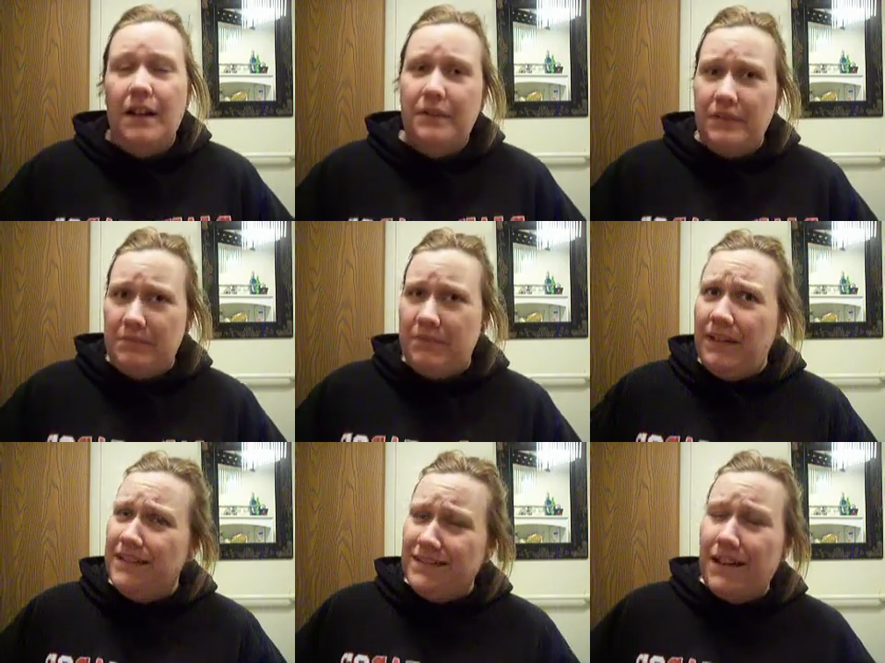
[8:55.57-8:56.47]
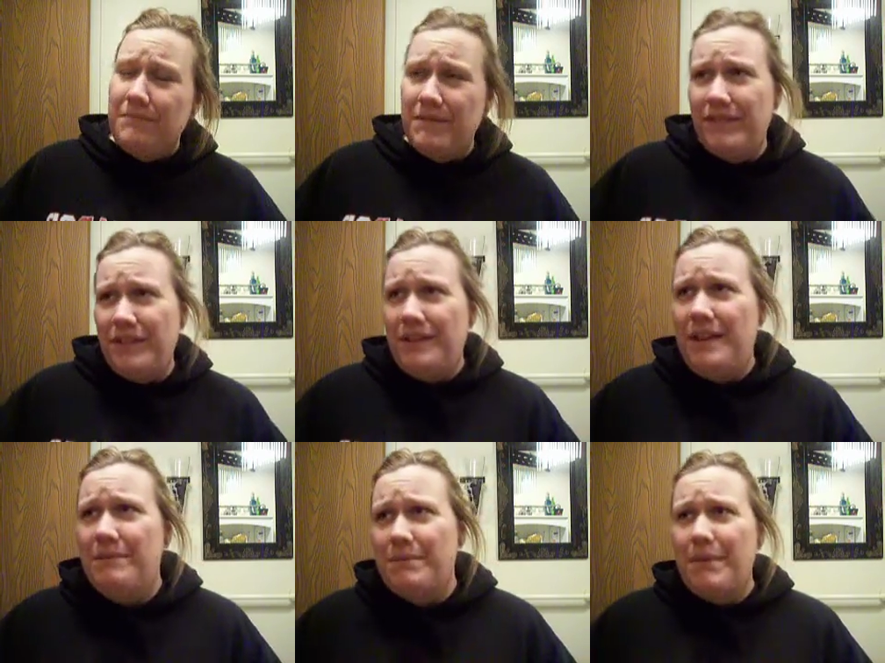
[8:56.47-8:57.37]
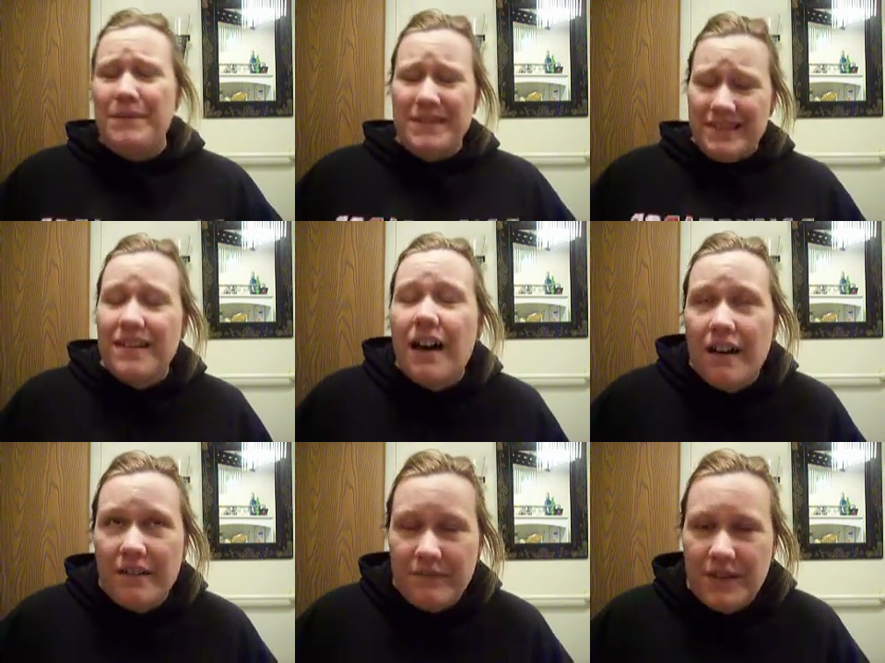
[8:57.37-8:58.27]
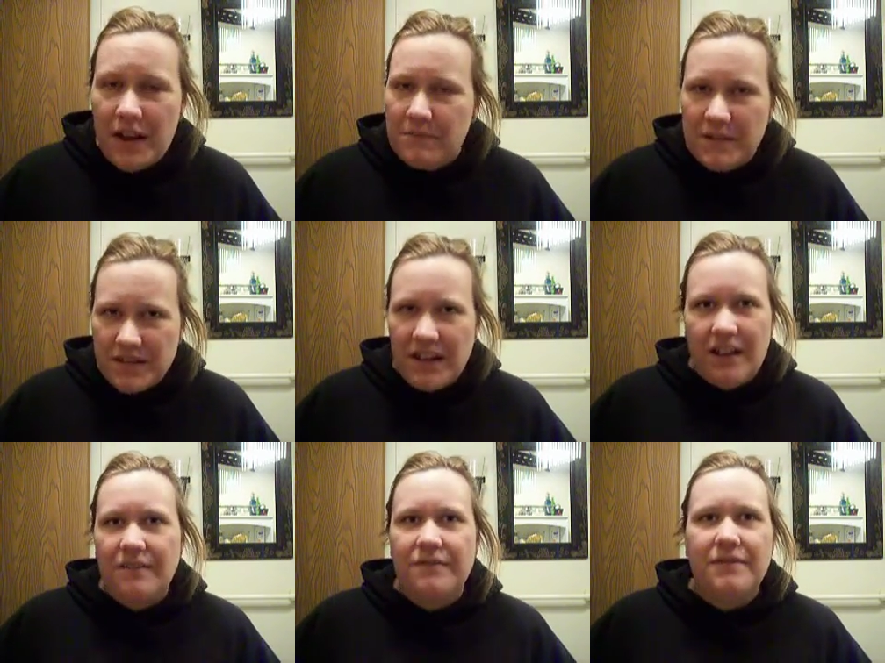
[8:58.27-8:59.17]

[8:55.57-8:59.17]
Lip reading: only play zombie video games, but we love zombie stuff.